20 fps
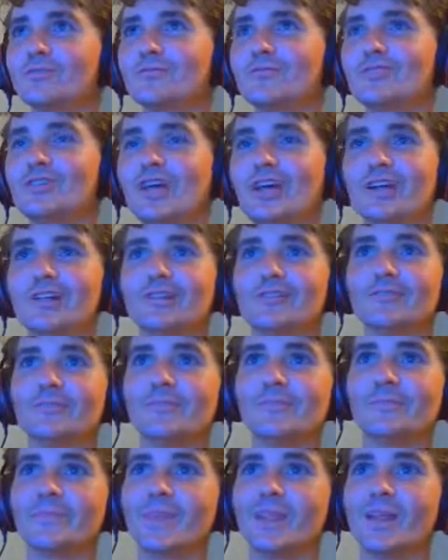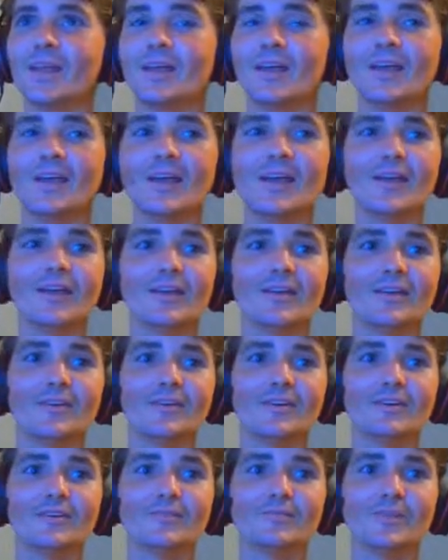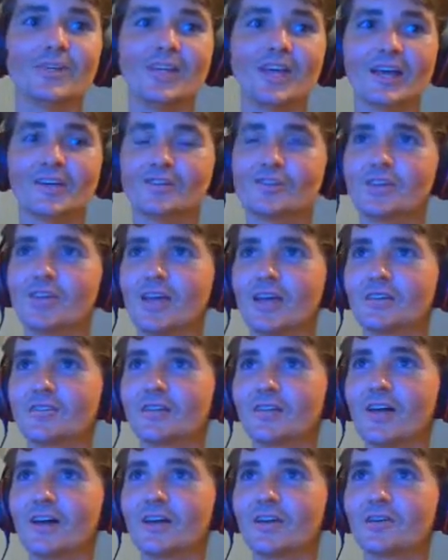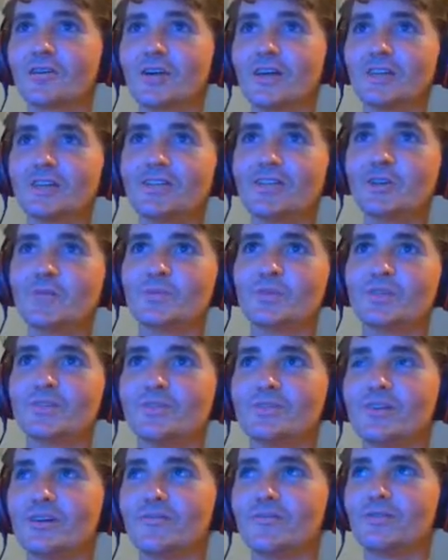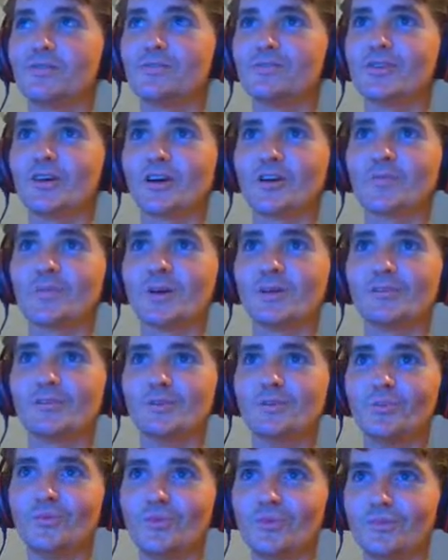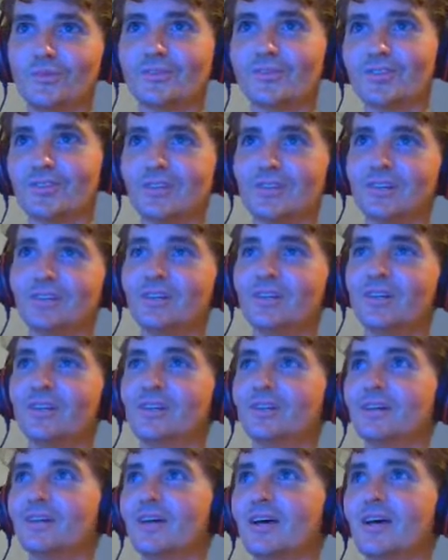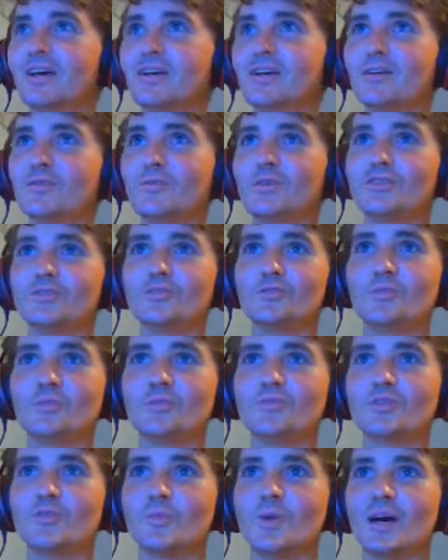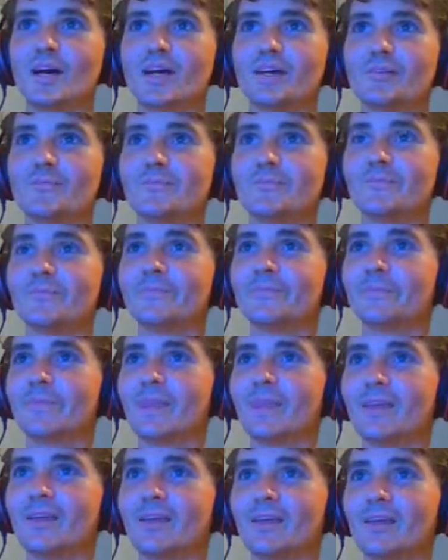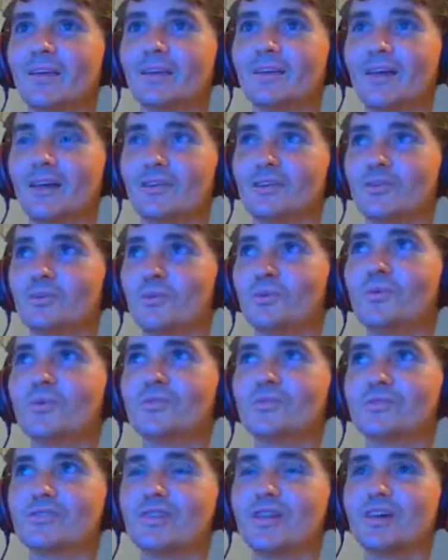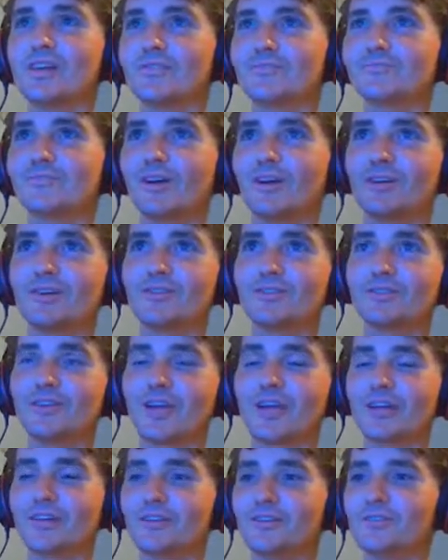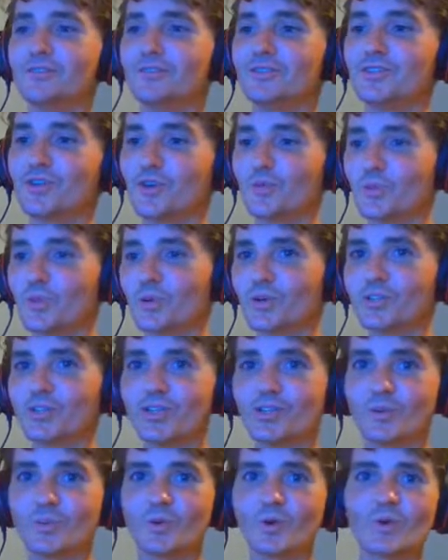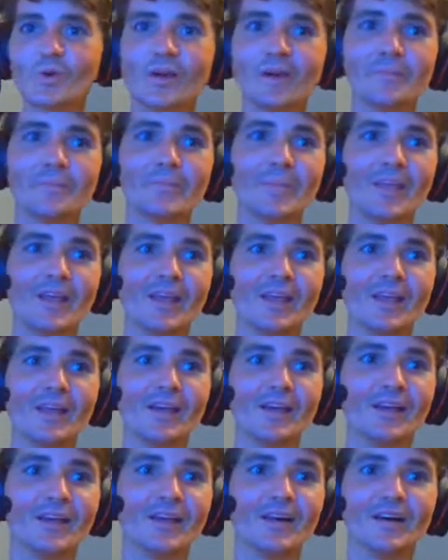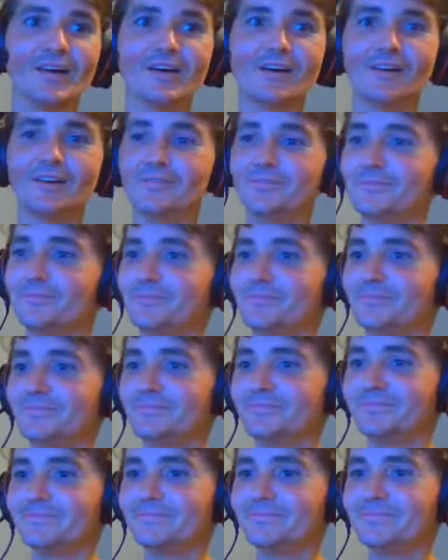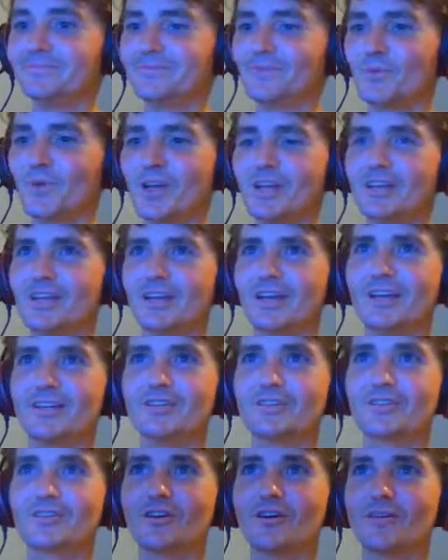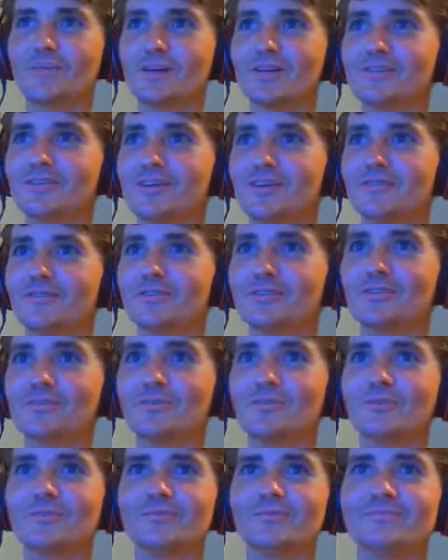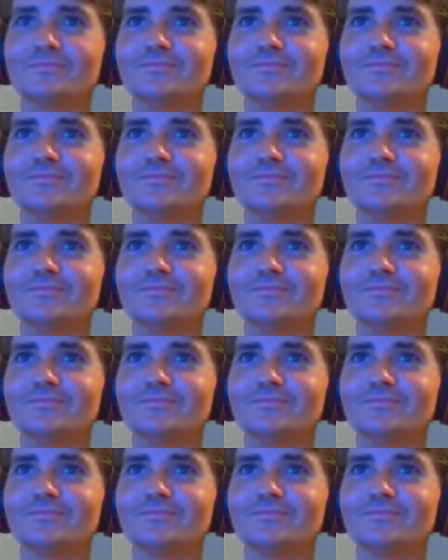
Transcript: channel, and um, he actually has a lot of great tips and stuff. He was talking about tools, uh, which tools to buy not tools that are trying to do a joke portion of the program. Um, wait, did I just call myself a tool?